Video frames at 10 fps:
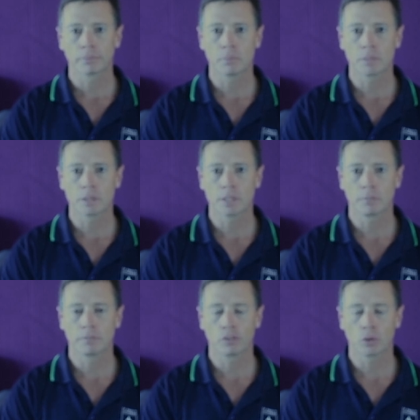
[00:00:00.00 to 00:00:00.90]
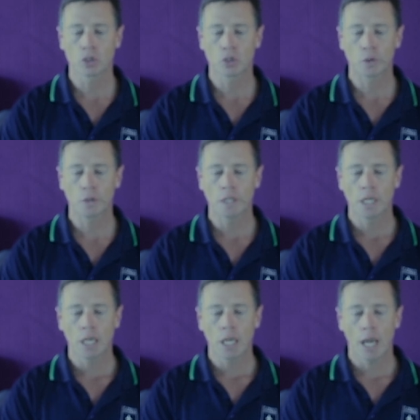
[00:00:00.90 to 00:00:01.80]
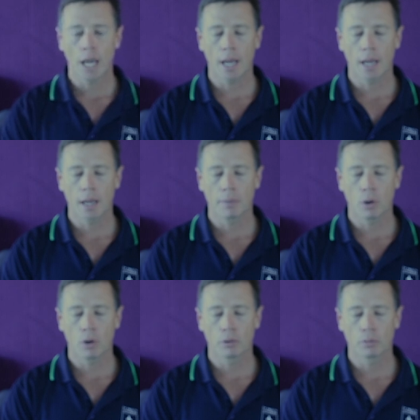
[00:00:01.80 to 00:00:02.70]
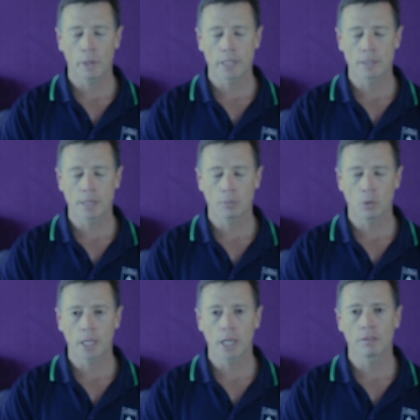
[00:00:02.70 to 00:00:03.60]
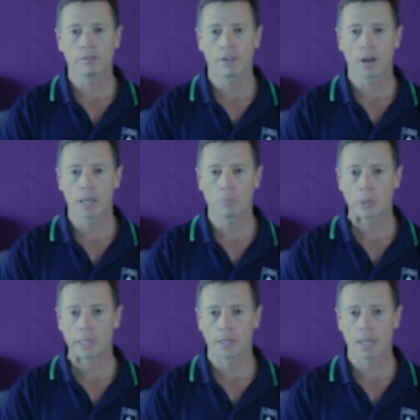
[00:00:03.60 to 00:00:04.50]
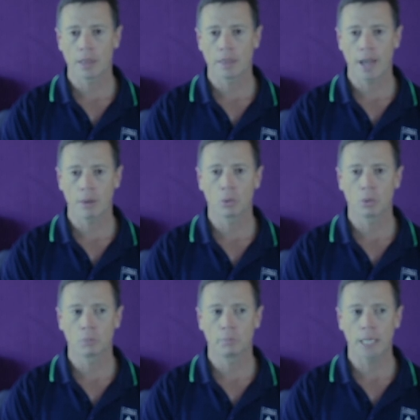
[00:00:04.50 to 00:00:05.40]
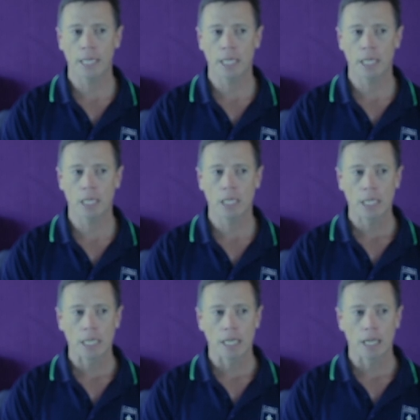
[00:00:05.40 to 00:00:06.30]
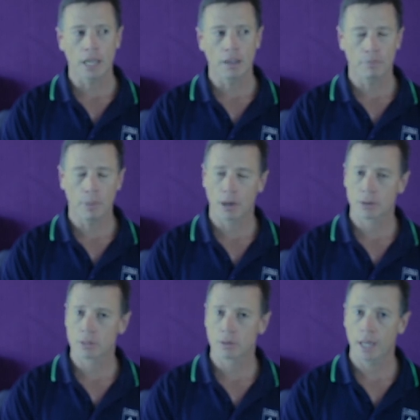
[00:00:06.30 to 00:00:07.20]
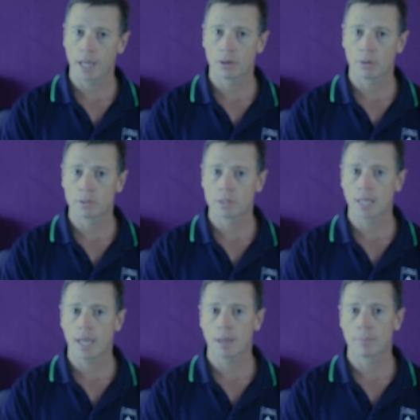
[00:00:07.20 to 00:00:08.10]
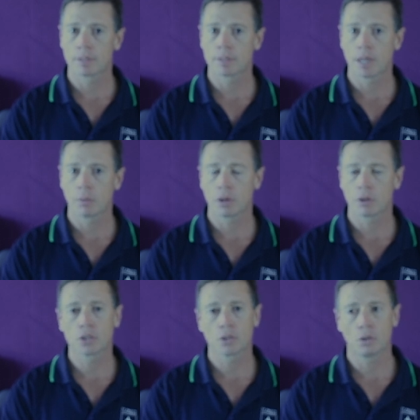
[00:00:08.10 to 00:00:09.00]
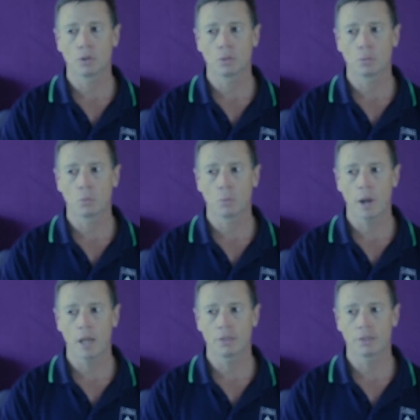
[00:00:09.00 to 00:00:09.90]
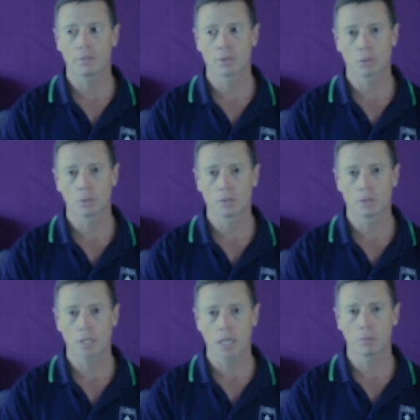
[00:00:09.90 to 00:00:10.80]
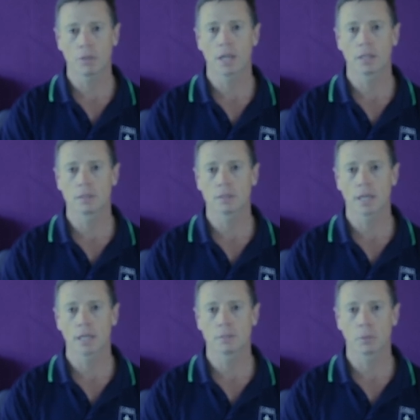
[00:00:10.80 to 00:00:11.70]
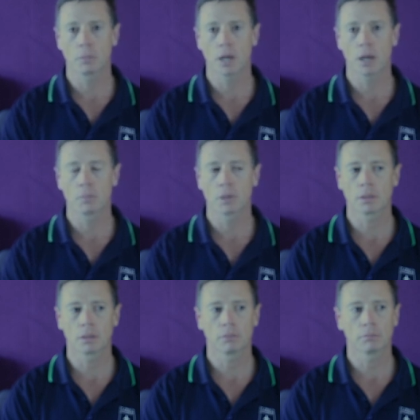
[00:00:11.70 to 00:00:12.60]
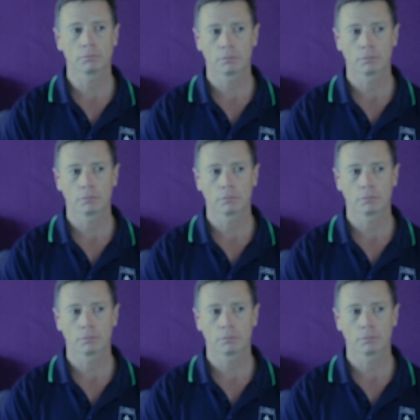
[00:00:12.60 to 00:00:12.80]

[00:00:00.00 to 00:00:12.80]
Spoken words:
Miss Deb Forshaw, on Wednesday morning and Friday morning. Then that will be if parents are allowed onto campus. Now, we're not sure where schools stand with that at this stage, but we're hoping that